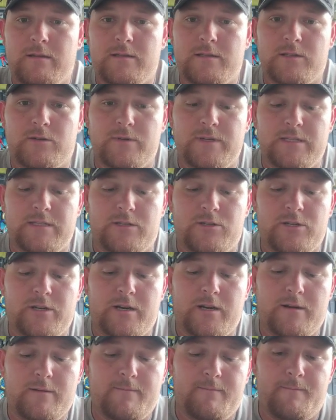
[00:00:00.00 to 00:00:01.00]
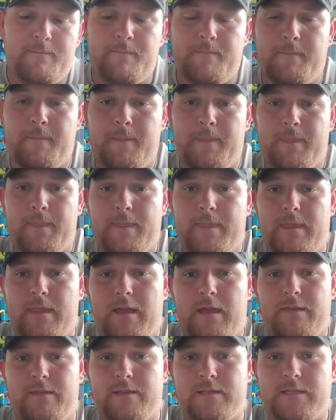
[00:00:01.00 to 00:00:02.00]
squeeze the trigger,
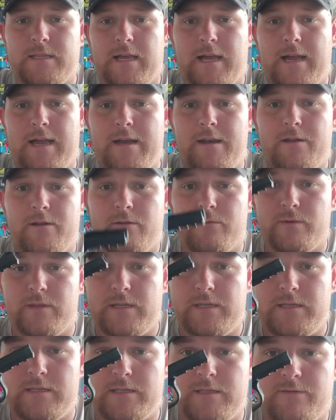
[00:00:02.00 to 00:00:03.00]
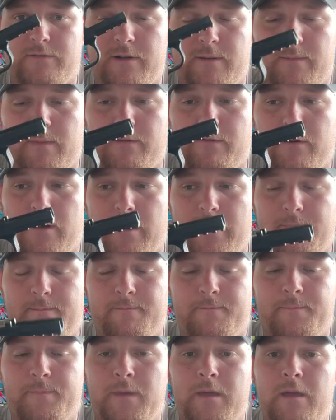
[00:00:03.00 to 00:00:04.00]
and the slide releases from the frame.
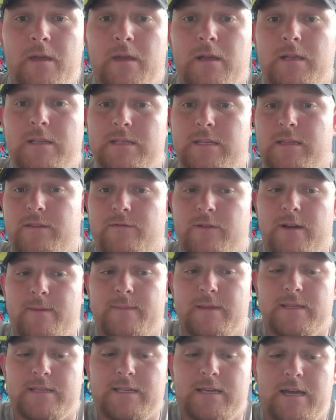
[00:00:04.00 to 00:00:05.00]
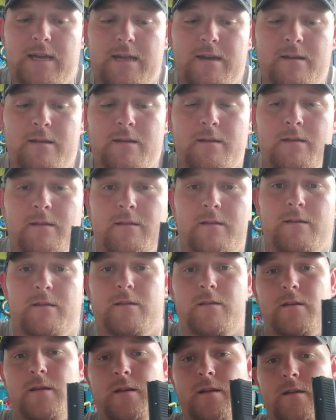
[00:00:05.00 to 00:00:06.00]
Set the frame to the side.
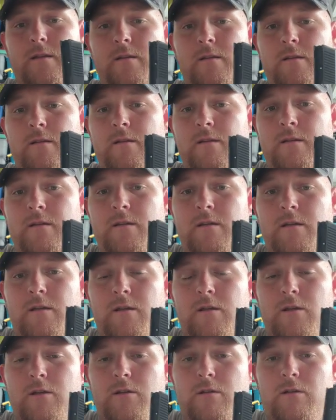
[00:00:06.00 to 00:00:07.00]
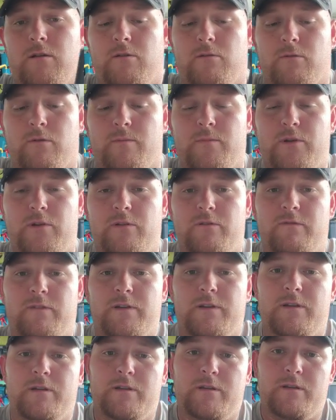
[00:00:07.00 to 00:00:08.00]
You're going to
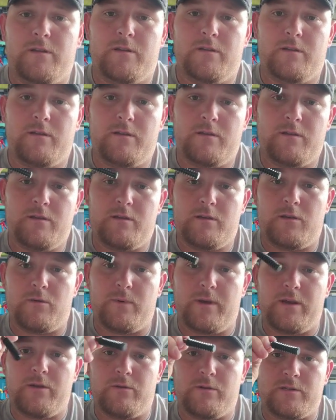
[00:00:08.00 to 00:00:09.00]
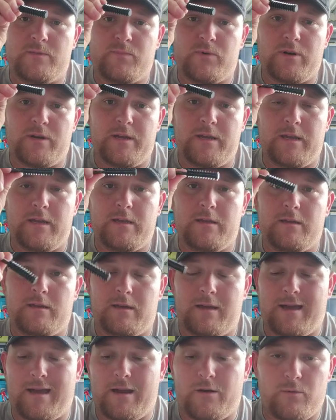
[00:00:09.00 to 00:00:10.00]
remove your recoil spring,
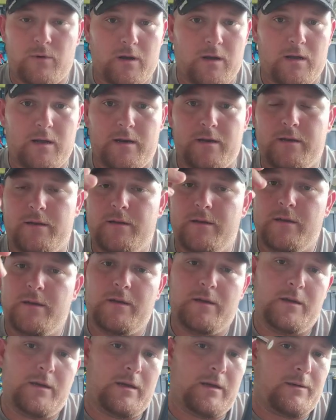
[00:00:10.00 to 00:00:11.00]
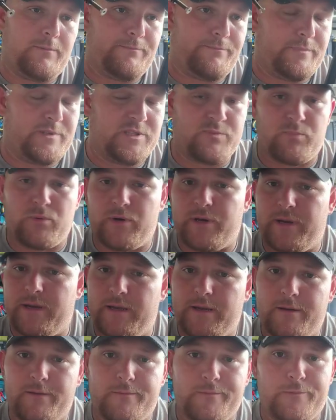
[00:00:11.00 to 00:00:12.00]
guide rod,
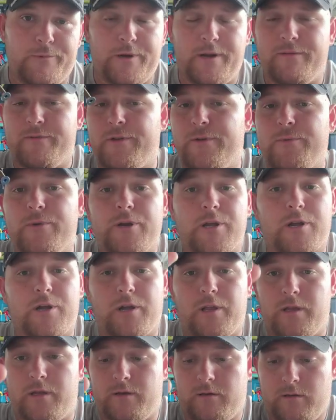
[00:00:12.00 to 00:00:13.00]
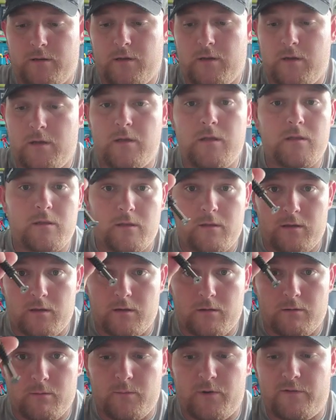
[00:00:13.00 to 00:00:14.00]
spring, whatever you want to call it.
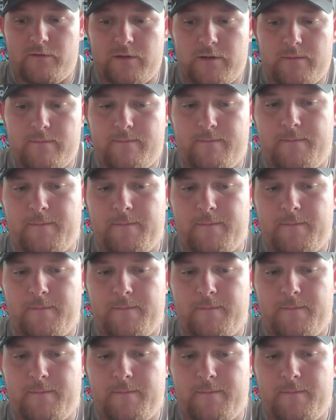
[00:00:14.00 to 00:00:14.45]
You're going to remove it.